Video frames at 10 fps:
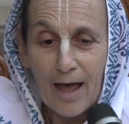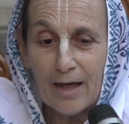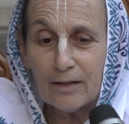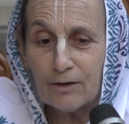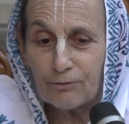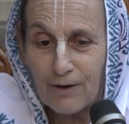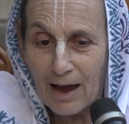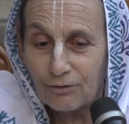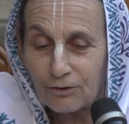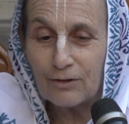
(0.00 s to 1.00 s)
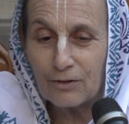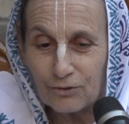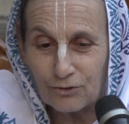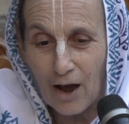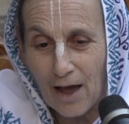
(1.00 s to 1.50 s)
and the affection that
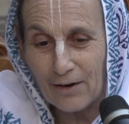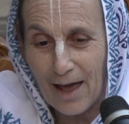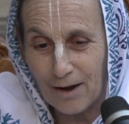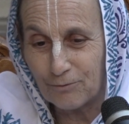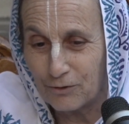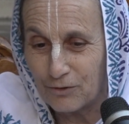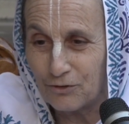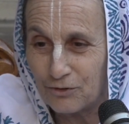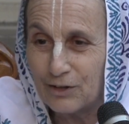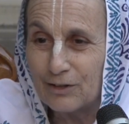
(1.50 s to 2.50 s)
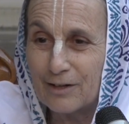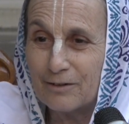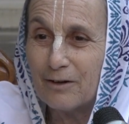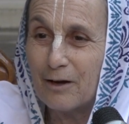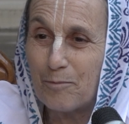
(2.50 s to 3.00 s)
the child had for the
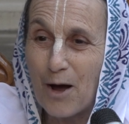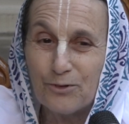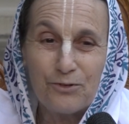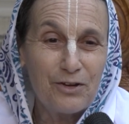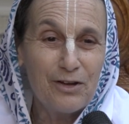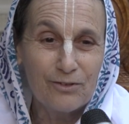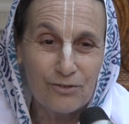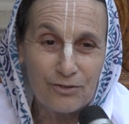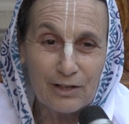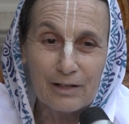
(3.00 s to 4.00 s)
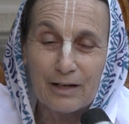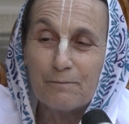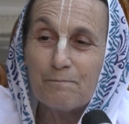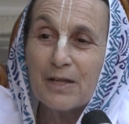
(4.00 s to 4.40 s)
Shila upon seeing the Shila,